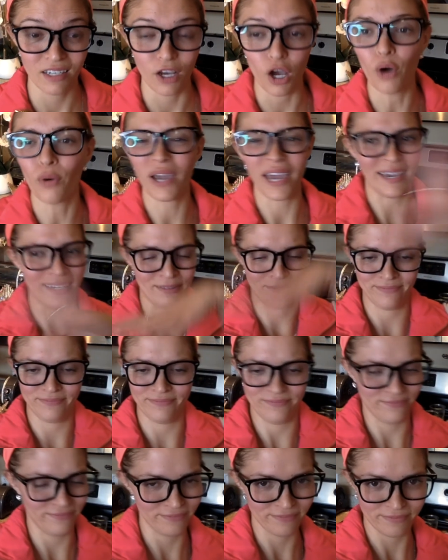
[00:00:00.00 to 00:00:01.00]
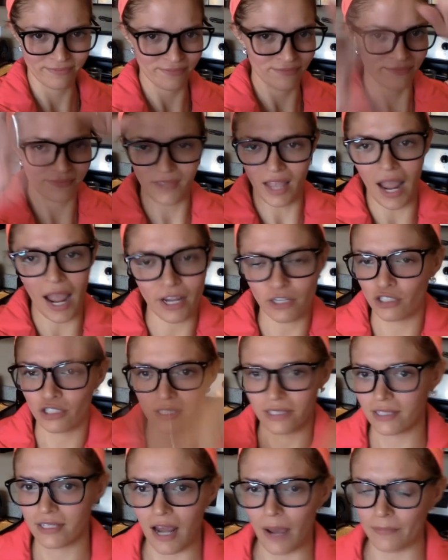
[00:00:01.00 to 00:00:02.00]
Okay, I should
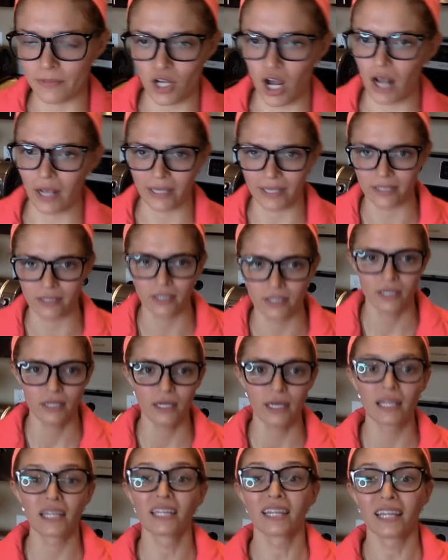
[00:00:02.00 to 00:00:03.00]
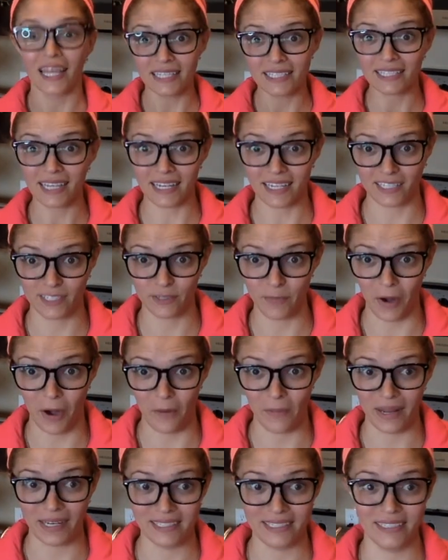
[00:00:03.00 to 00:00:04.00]
stop talking. Let's get
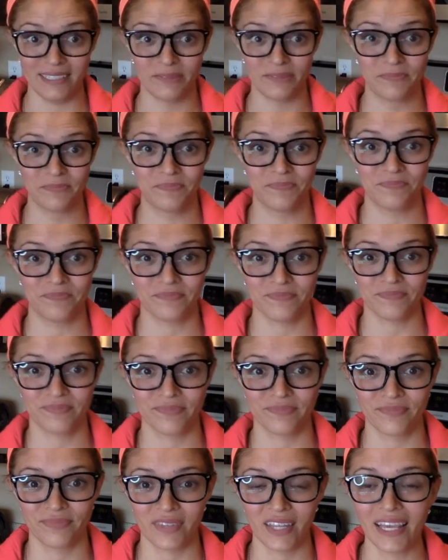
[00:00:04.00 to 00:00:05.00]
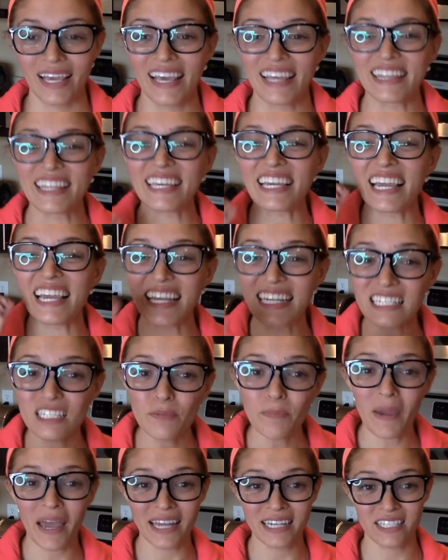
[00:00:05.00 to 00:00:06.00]
experimenting. The
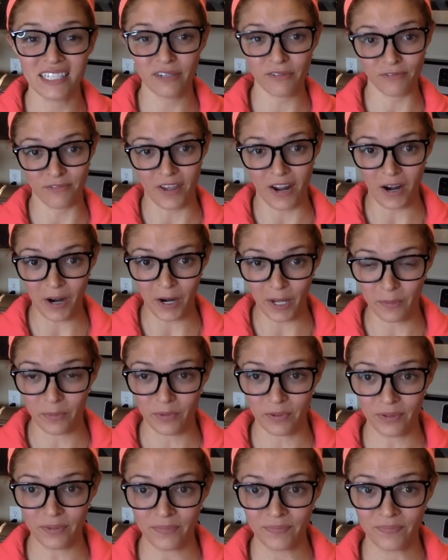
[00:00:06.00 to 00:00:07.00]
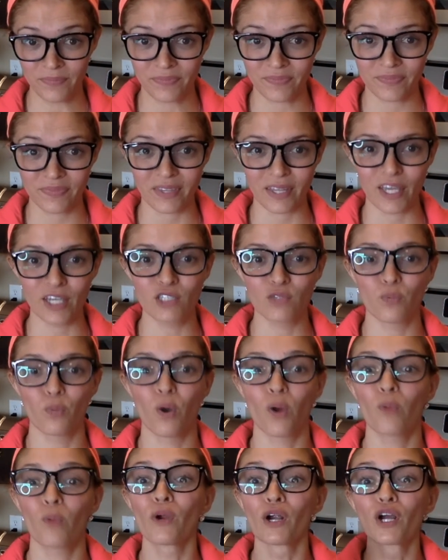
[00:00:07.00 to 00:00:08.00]
independent variable is
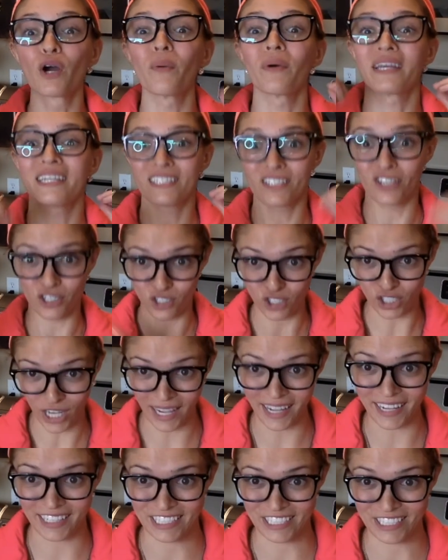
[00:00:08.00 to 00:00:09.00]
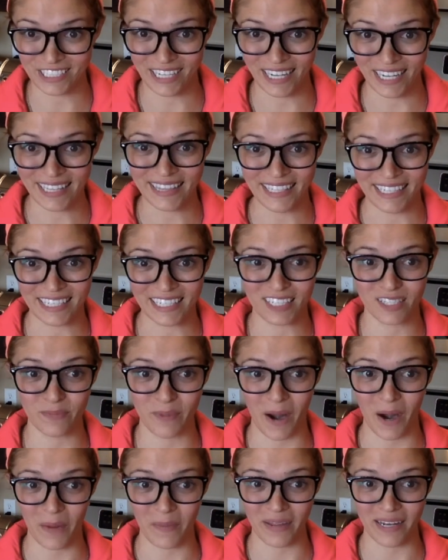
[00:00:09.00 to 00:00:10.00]
what we're going to change in the
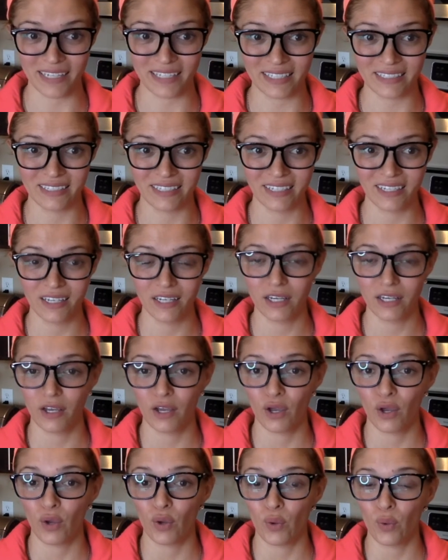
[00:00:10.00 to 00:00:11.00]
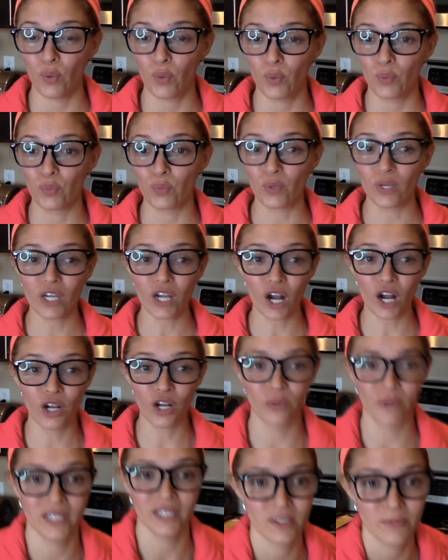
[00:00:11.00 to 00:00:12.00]
experiment. We are
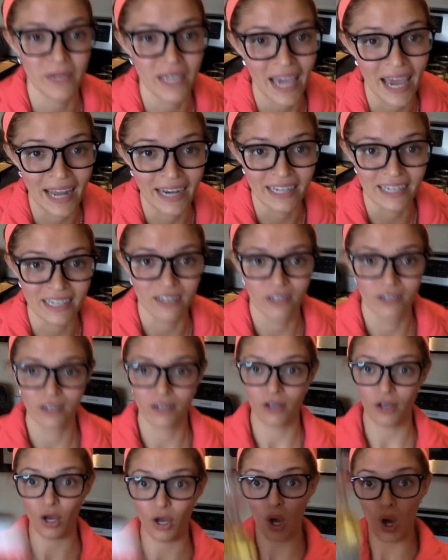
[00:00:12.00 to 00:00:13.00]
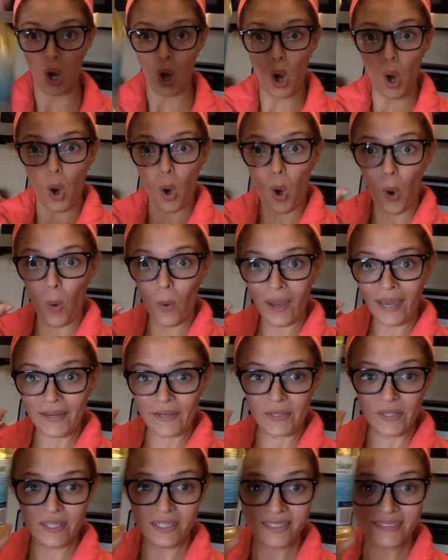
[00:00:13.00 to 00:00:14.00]
going to be adding
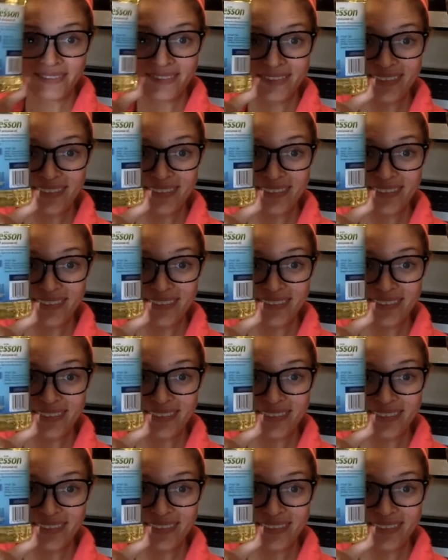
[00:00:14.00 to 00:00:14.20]
oil